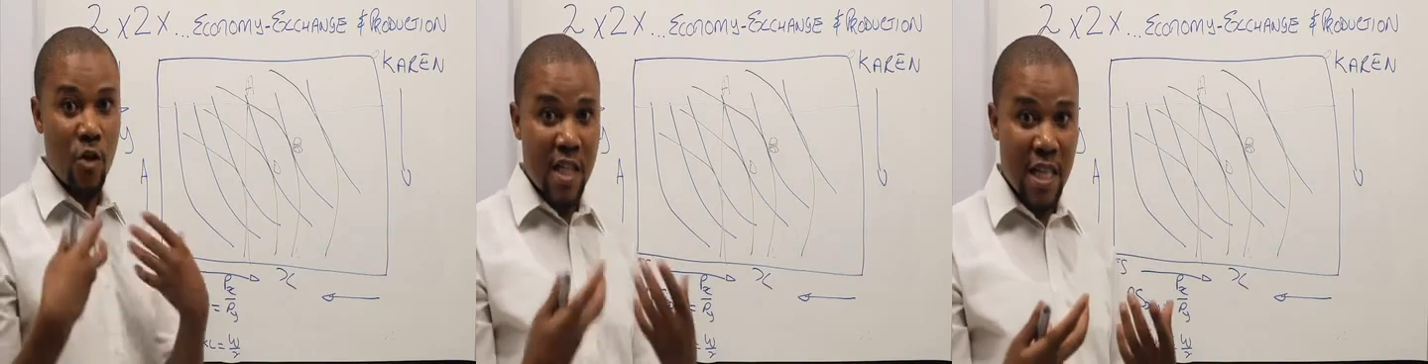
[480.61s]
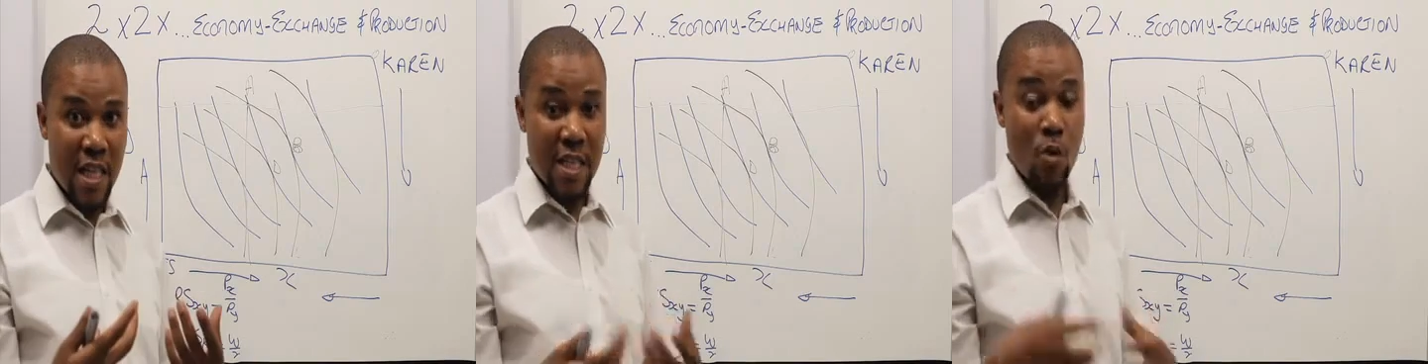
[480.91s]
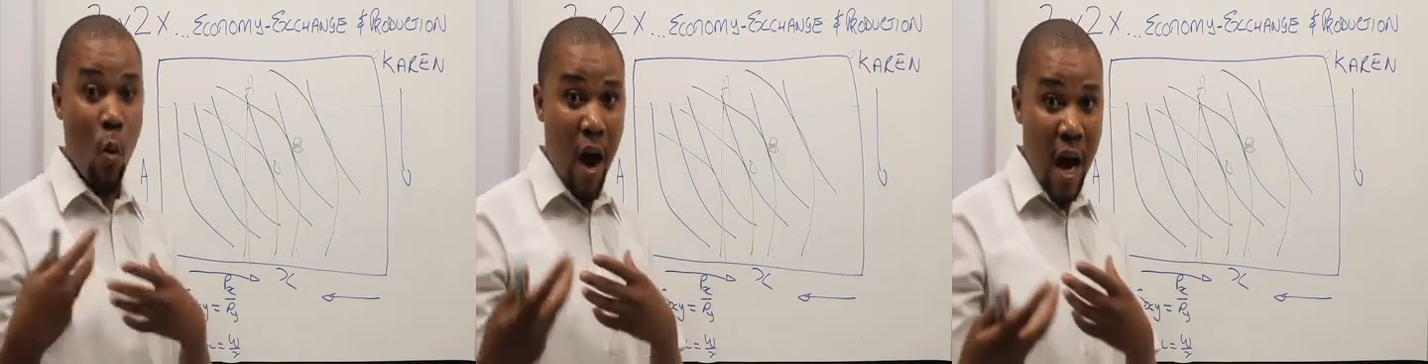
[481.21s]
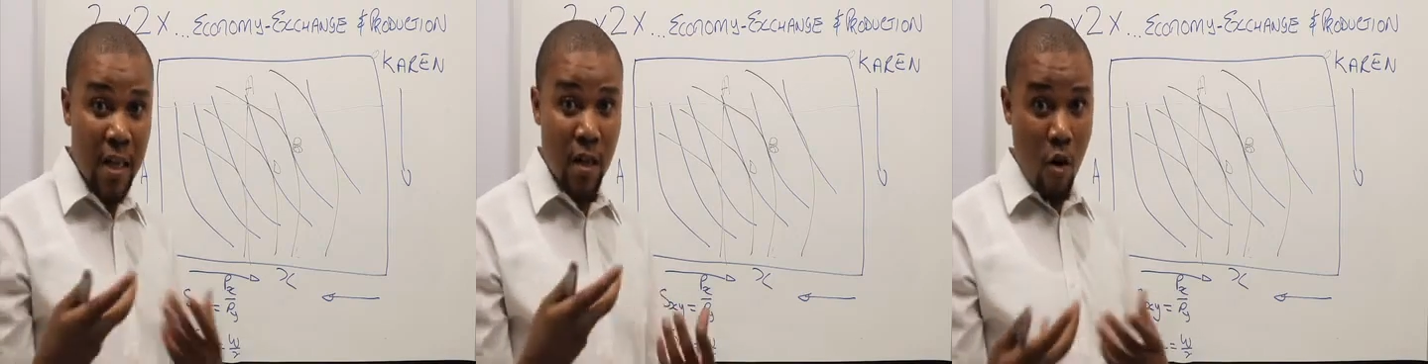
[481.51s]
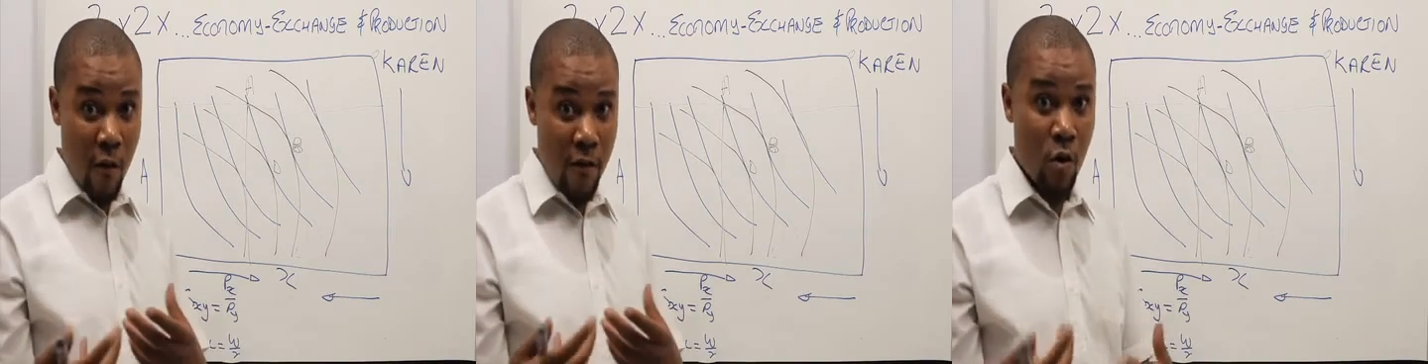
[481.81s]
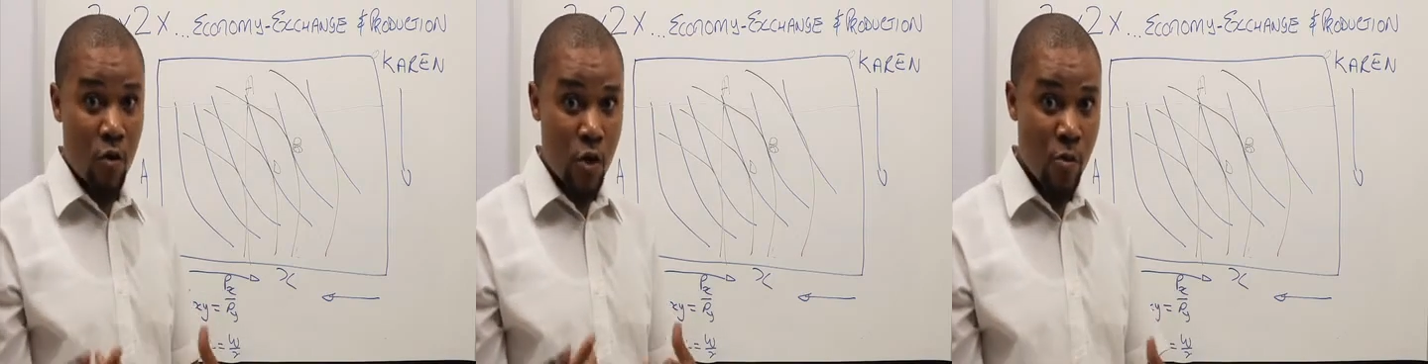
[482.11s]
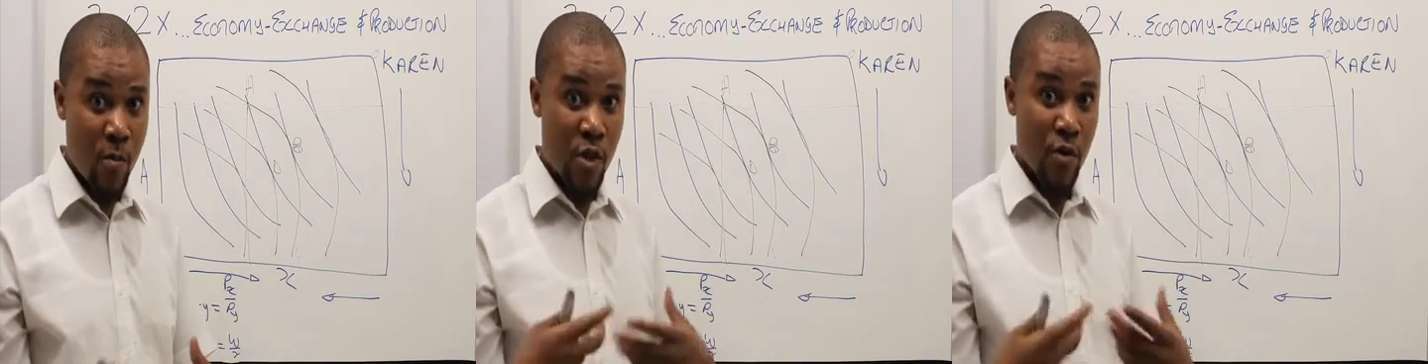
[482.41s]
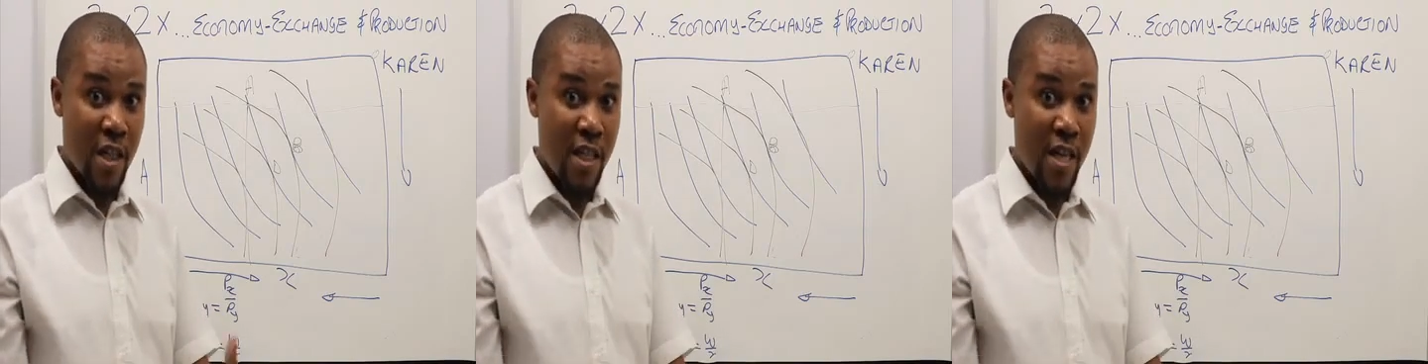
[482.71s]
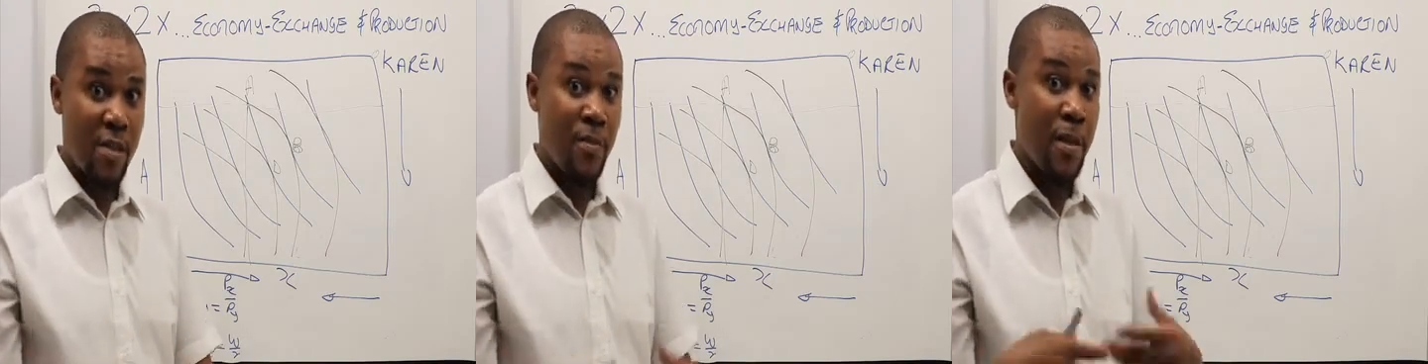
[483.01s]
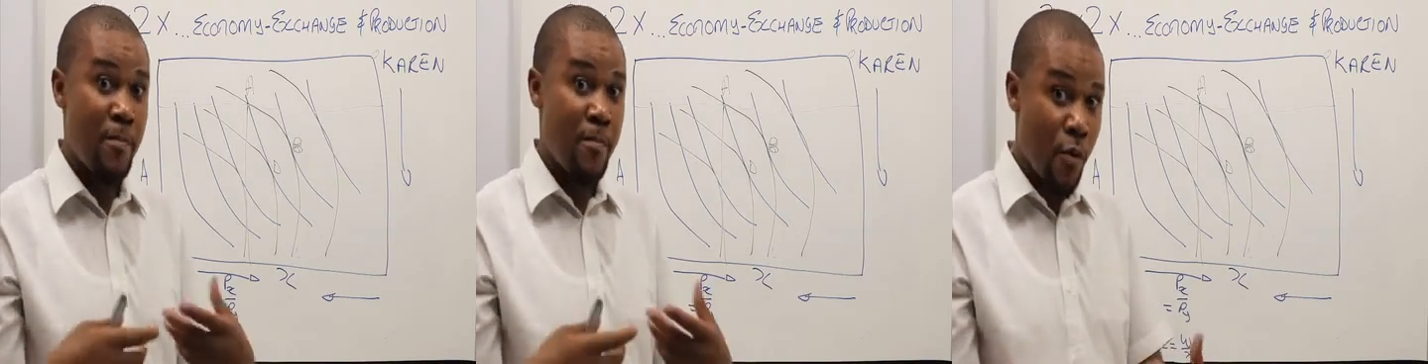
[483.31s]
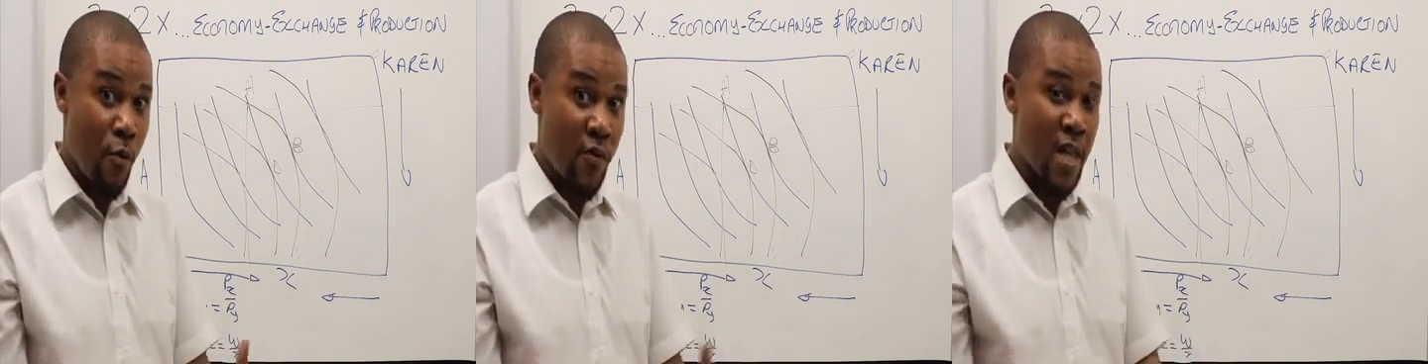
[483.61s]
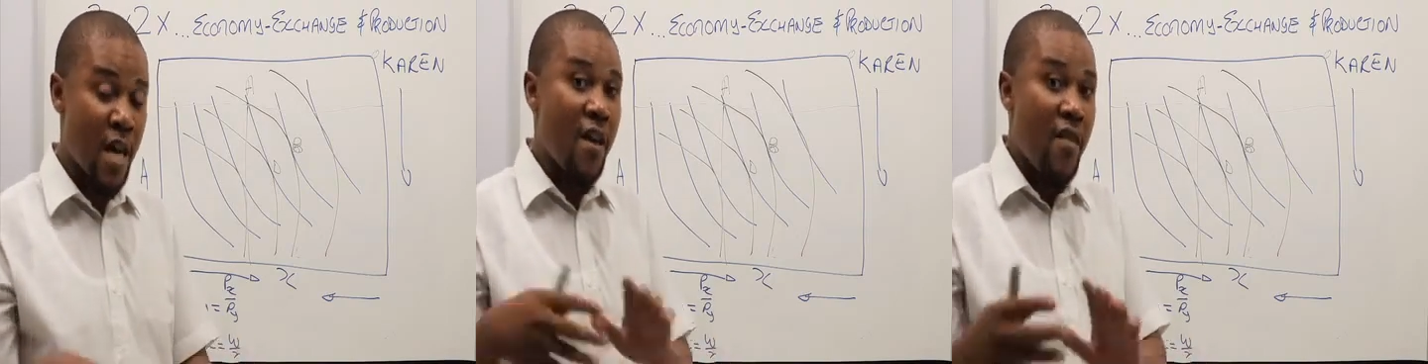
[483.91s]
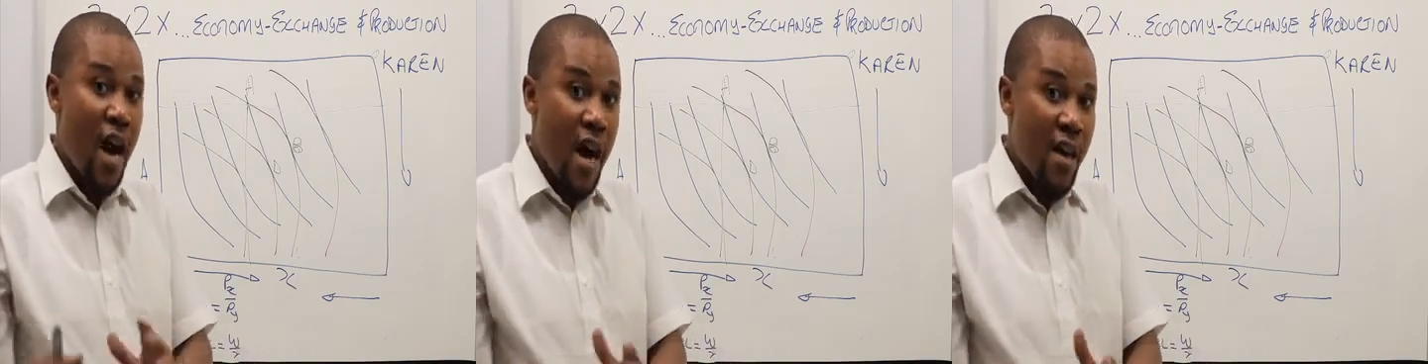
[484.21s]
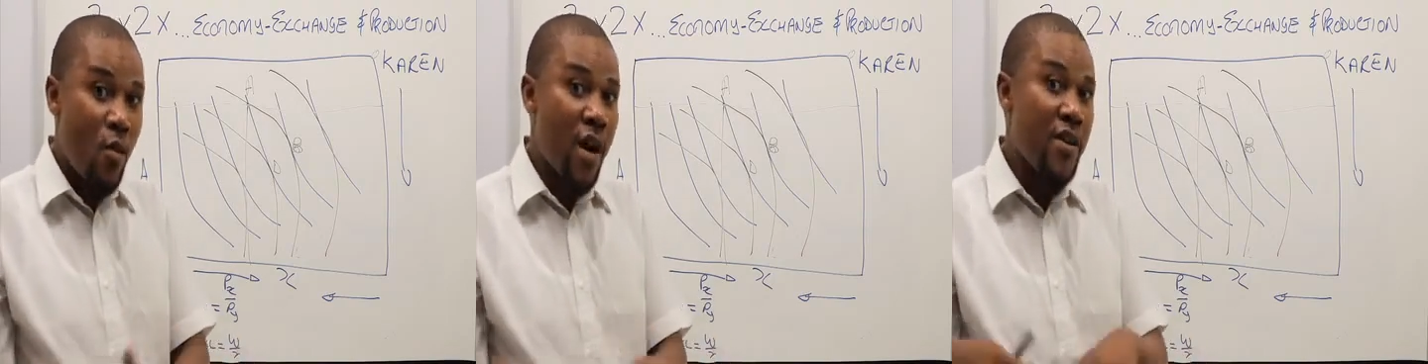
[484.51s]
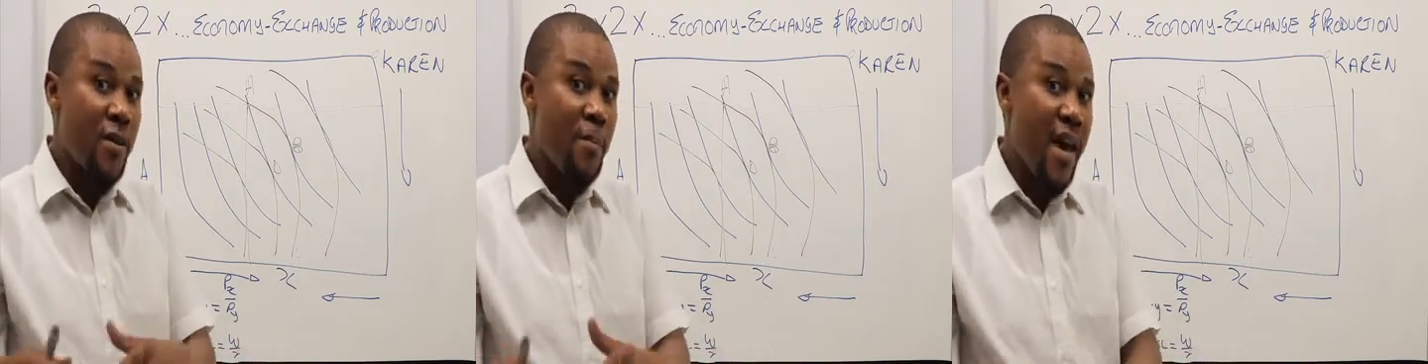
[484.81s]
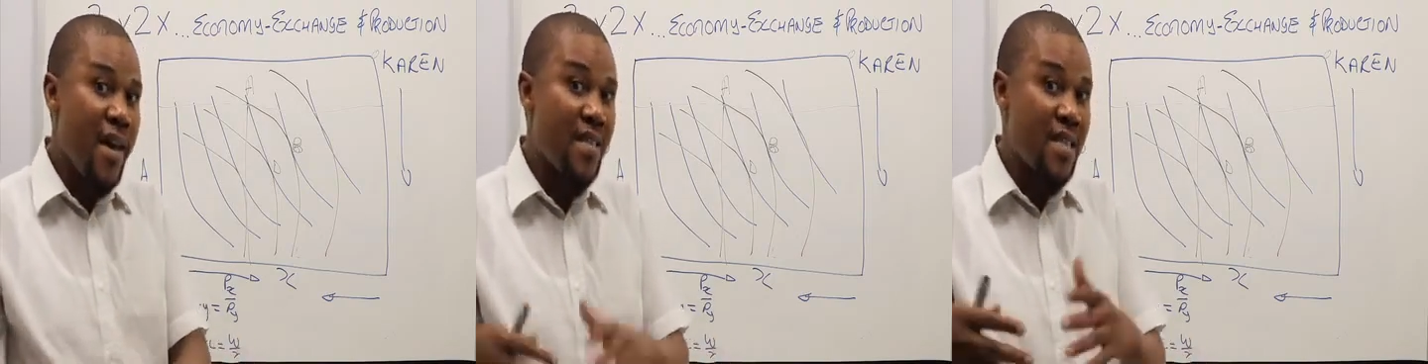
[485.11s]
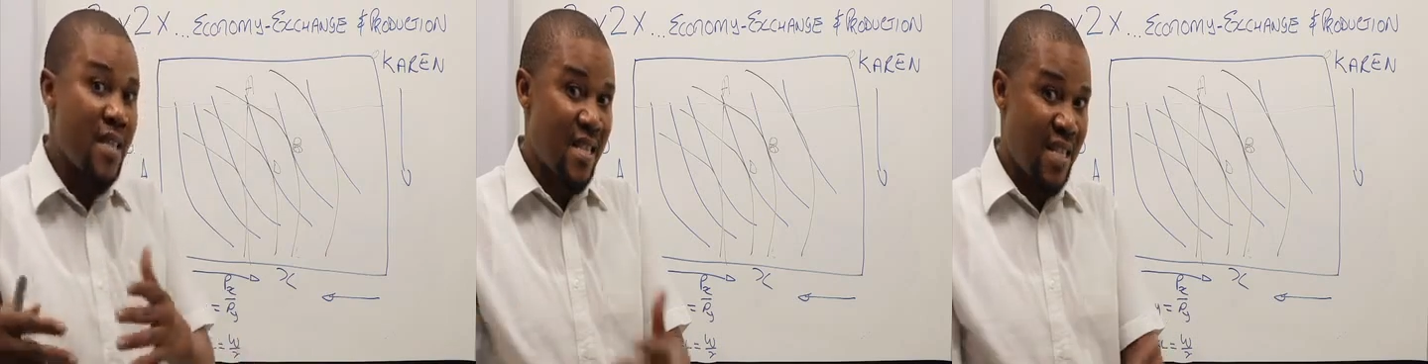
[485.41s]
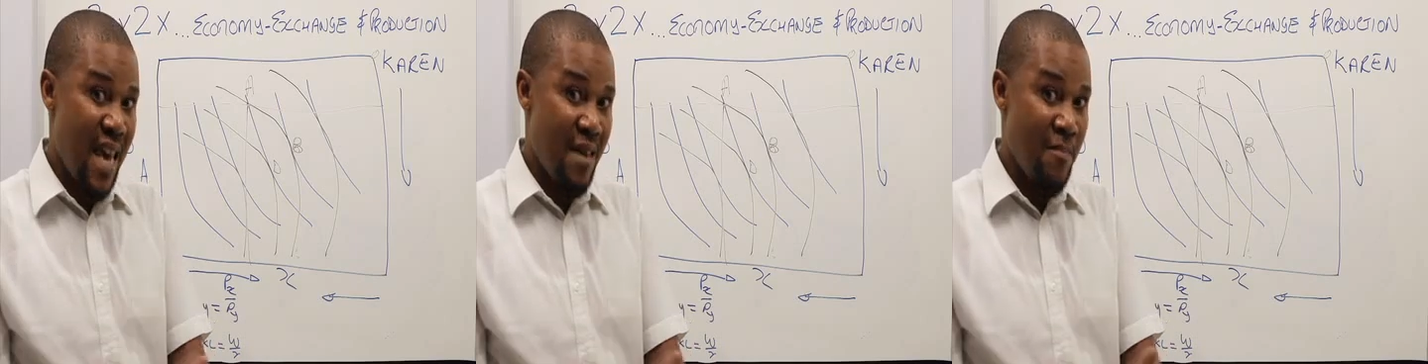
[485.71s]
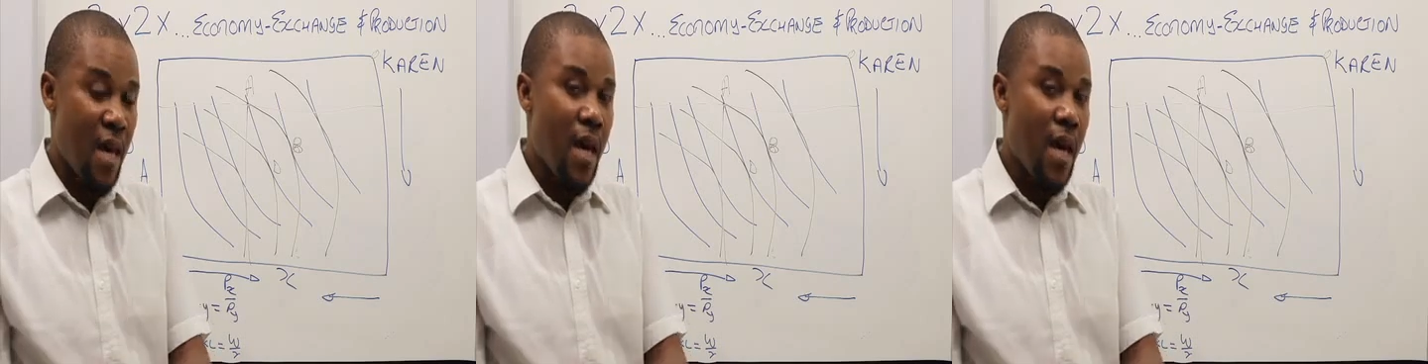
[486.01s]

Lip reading: utility, one of the consumer's utility has been improved, the other one remains the same.